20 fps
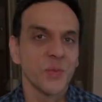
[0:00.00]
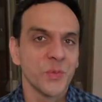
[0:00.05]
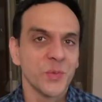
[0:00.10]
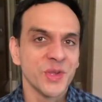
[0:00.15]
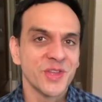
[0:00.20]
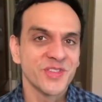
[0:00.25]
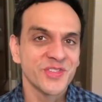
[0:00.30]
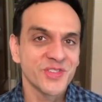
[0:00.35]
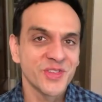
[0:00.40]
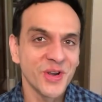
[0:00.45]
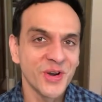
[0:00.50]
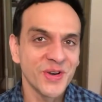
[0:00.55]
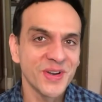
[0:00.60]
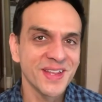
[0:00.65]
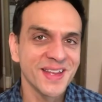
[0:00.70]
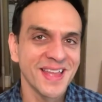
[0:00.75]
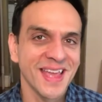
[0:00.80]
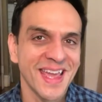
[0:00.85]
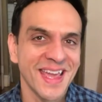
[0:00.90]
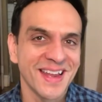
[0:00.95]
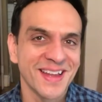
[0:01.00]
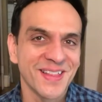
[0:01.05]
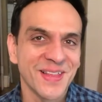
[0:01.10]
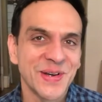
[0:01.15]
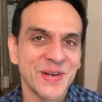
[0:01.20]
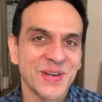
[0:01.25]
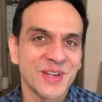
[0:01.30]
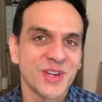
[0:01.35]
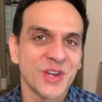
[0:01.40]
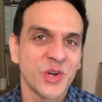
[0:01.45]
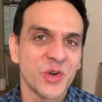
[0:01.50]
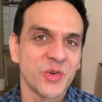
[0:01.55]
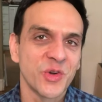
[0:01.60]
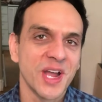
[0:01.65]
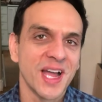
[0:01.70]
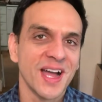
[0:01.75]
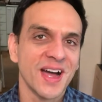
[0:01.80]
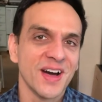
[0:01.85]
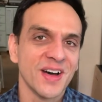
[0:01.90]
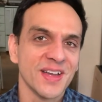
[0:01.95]
We started Analog
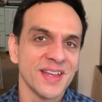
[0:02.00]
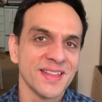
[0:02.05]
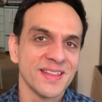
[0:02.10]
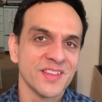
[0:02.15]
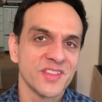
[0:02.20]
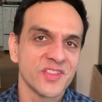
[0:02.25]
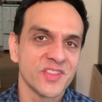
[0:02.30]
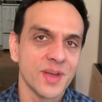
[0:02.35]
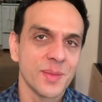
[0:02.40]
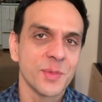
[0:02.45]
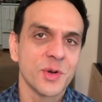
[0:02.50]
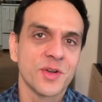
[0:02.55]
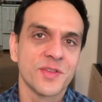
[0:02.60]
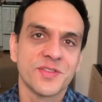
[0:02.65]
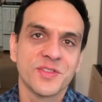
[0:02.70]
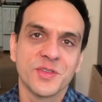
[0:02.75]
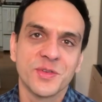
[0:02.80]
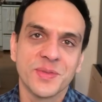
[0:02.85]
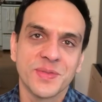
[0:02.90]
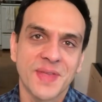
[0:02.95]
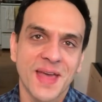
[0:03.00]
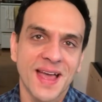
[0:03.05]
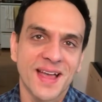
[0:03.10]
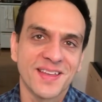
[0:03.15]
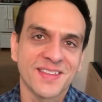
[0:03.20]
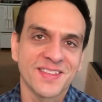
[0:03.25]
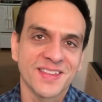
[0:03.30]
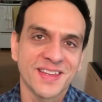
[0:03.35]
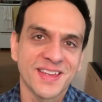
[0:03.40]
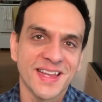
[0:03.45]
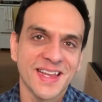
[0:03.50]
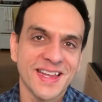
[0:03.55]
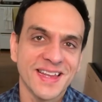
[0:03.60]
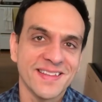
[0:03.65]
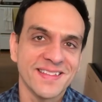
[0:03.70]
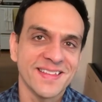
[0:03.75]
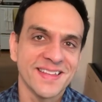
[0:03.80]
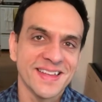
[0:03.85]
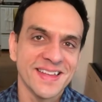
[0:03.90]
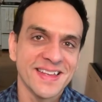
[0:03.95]
Chorale in the summer of
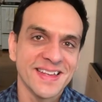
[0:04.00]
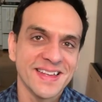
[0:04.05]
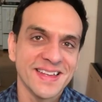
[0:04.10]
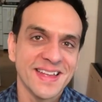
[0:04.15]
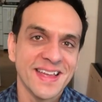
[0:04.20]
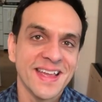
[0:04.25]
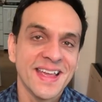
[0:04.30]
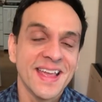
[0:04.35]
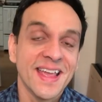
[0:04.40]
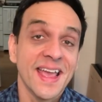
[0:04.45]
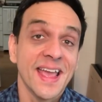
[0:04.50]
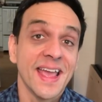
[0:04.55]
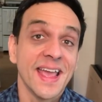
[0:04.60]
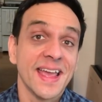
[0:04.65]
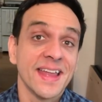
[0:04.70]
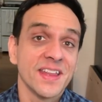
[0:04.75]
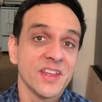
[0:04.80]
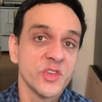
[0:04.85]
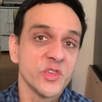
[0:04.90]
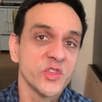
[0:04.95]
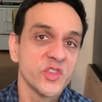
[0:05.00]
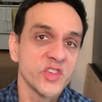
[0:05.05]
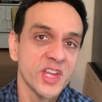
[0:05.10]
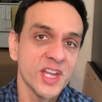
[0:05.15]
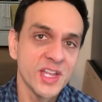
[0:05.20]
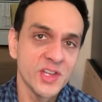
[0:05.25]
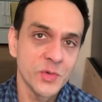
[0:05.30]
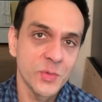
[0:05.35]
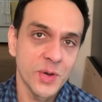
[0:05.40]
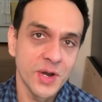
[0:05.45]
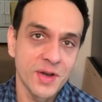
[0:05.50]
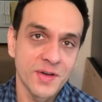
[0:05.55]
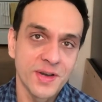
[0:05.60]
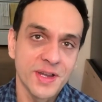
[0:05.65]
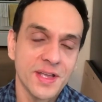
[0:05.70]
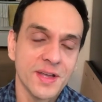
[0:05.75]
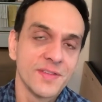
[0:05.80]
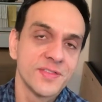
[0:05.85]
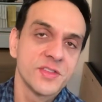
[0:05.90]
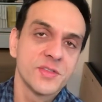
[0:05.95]
2018, and in
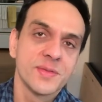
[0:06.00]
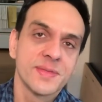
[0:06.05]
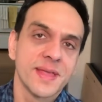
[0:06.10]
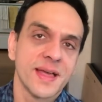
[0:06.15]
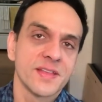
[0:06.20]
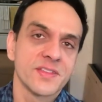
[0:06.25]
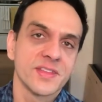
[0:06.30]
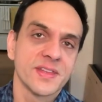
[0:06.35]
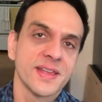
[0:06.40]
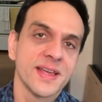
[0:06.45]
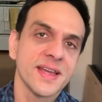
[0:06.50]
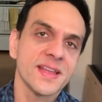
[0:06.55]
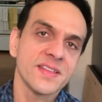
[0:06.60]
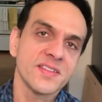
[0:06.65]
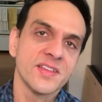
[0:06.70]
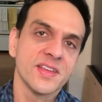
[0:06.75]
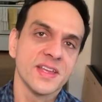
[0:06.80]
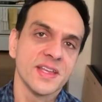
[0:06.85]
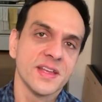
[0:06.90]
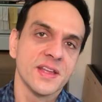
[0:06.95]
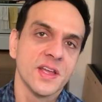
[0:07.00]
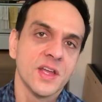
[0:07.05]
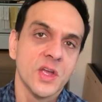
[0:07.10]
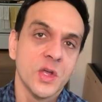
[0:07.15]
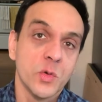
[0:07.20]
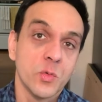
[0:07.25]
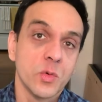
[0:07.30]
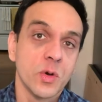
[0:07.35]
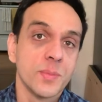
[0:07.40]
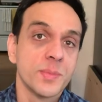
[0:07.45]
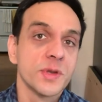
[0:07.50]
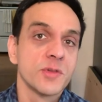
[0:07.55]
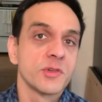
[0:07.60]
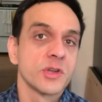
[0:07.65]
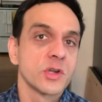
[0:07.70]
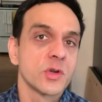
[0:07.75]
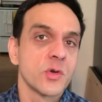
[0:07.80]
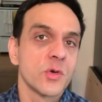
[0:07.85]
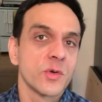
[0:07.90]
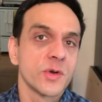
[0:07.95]
January of 2019, we'll be
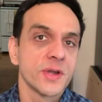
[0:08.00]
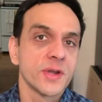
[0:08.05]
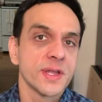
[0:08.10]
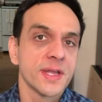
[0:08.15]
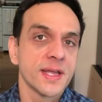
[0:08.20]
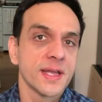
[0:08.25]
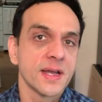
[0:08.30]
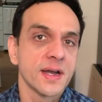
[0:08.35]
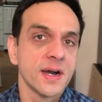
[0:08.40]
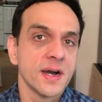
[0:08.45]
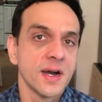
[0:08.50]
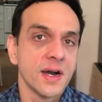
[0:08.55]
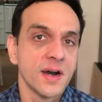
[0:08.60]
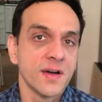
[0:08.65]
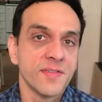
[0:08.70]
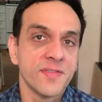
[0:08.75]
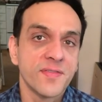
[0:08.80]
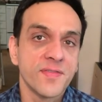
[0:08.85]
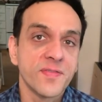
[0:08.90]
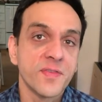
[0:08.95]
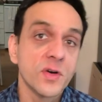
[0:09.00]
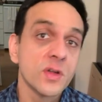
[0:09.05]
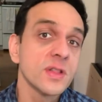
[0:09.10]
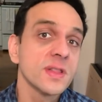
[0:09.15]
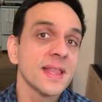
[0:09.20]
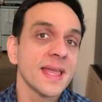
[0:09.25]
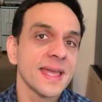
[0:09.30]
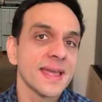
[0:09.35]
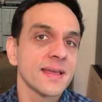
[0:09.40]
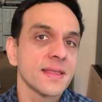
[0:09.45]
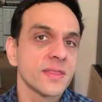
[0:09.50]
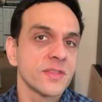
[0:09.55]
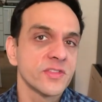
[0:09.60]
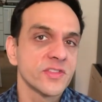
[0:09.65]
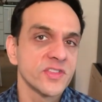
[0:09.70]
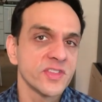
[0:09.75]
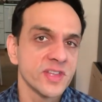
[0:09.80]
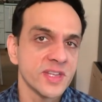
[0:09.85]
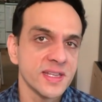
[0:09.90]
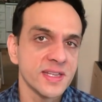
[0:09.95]
recording a full-length
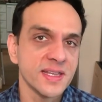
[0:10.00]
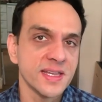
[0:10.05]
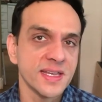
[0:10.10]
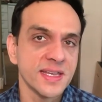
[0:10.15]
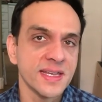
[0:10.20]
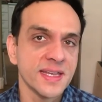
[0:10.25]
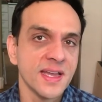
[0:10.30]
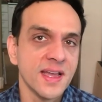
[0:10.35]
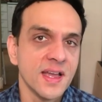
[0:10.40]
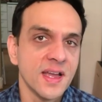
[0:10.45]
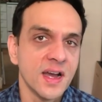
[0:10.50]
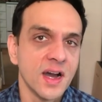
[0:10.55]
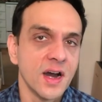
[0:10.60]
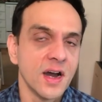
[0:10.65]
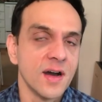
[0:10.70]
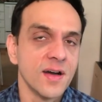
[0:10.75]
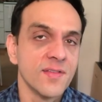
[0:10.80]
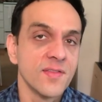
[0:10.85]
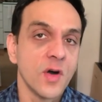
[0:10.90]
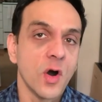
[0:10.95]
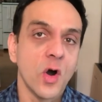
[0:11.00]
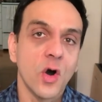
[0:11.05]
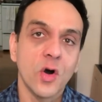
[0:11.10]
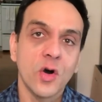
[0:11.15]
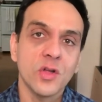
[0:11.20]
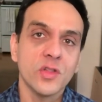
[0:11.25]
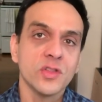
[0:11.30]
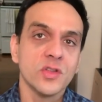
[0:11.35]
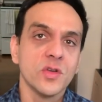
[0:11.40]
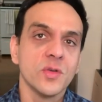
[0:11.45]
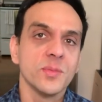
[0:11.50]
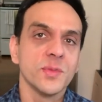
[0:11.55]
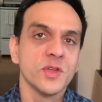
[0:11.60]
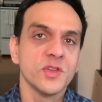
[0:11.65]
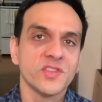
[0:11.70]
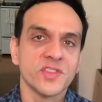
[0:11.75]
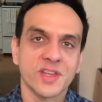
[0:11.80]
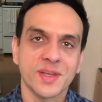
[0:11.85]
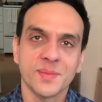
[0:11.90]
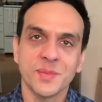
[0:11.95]
CD of all new
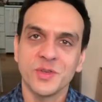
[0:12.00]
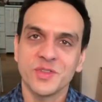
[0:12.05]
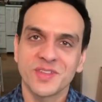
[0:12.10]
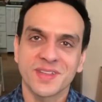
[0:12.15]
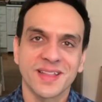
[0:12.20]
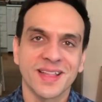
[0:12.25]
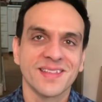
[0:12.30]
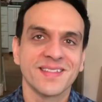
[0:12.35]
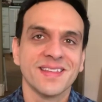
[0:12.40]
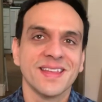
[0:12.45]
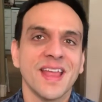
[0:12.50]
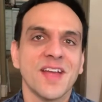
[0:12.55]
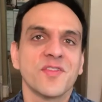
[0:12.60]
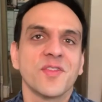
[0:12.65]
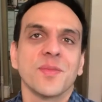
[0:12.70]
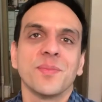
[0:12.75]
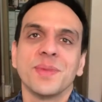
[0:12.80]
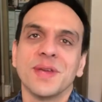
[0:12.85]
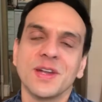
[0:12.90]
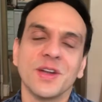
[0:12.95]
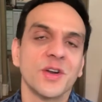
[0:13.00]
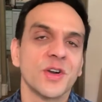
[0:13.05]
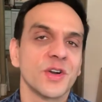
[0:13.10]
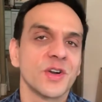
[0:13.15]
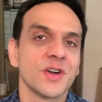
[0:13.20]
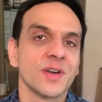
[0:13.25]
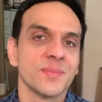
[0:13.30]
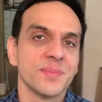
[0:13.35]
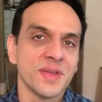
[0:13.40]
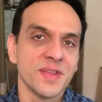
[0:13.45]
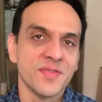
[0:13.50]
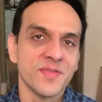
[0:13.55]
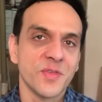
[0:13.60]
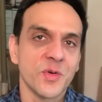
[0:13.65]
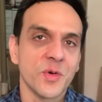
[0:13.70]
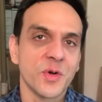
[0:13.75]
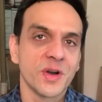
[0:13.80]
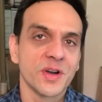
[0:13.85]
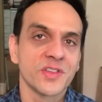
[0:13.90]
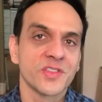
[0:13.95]
music, music that's never been heard
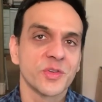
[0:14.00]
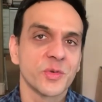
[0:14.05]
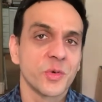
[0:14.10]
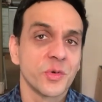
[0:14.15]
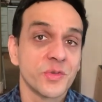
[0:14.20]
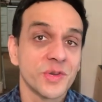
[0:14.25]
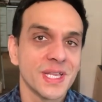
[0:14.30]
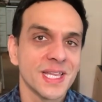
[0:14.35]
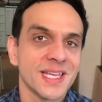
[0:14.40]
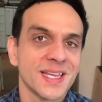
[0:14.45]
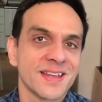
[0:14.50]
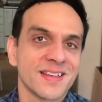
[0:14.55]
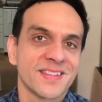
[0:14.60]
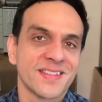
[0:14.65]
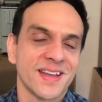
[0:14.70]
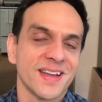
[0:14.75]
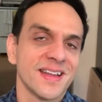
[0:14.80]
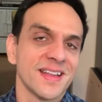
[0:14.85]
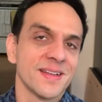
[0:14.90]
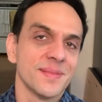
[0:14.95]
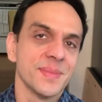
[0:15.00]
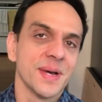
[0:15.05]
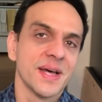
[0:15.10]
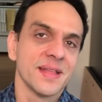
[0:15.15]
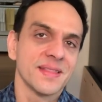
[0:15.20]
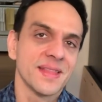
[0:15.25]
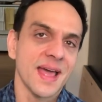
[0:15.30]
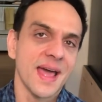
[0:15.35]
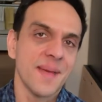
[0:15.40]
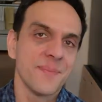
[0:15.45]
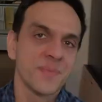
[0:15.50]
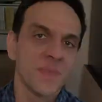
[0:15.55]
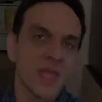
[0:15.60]
before. So we're really excited about that.